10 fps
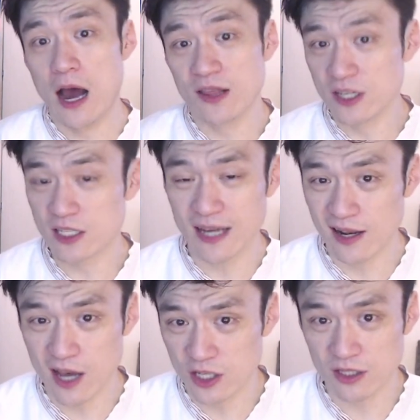this has had
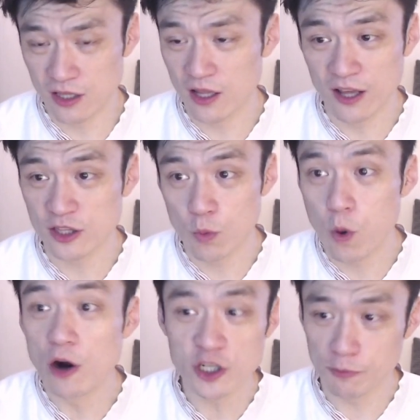the
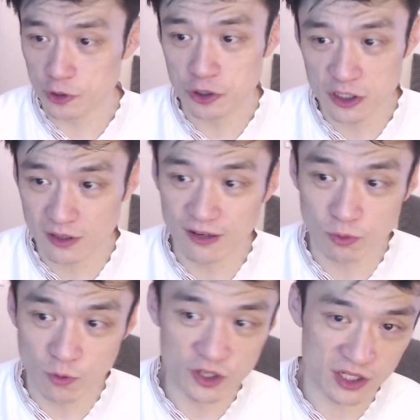Welsh opportunities
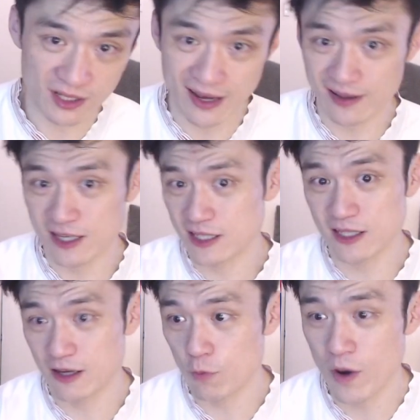were just like, this is
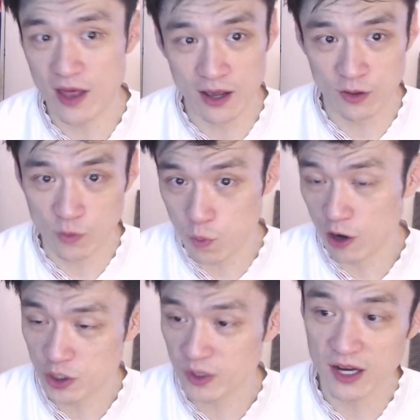where the
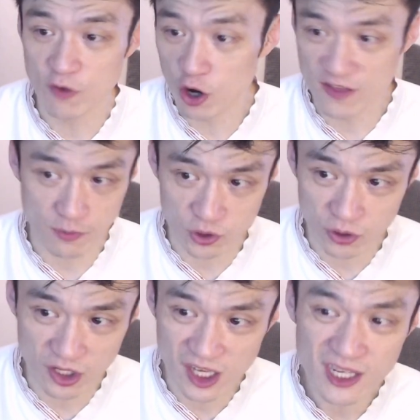Welsh were getting all of the
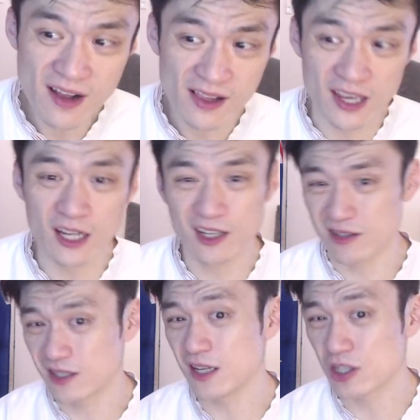opportunities. England
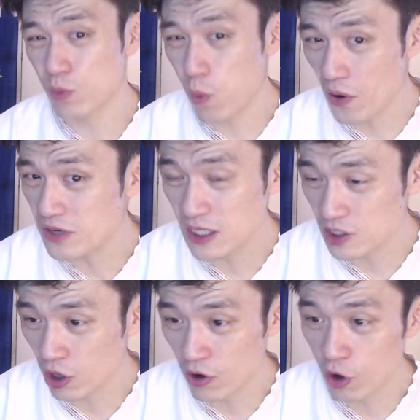conceded 20
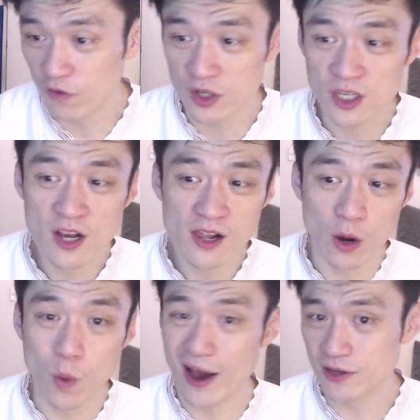turnovers.
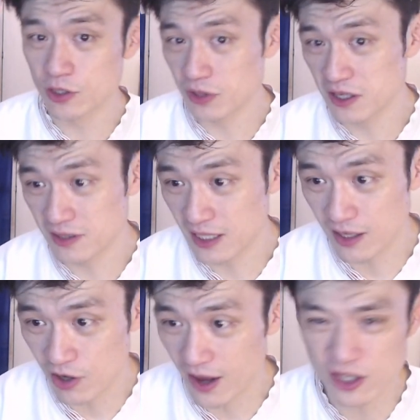Wales only
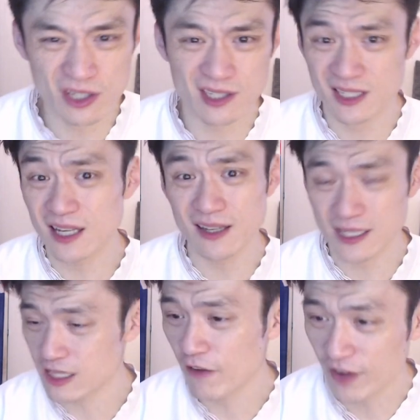conceded 9. They're just silly
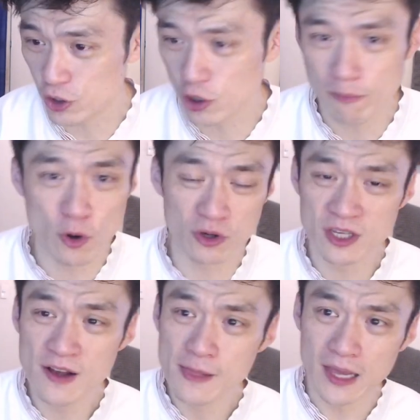stuff like drop balls,
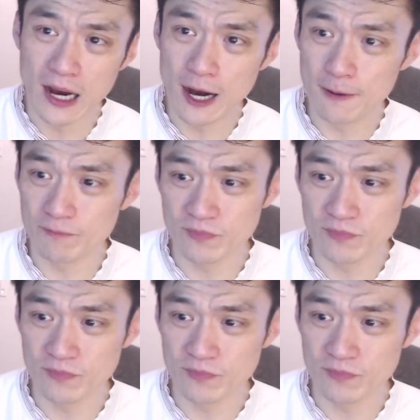not